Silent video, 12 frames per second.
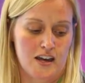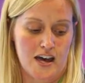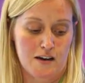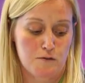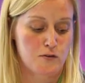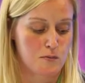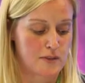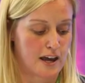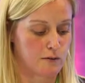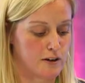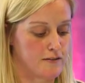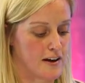And from
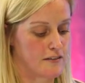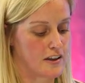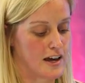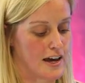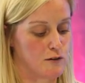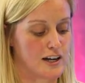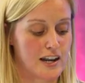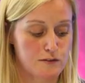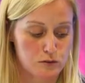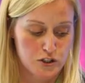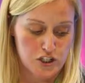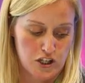that, we found that our
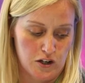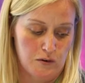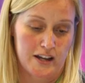level two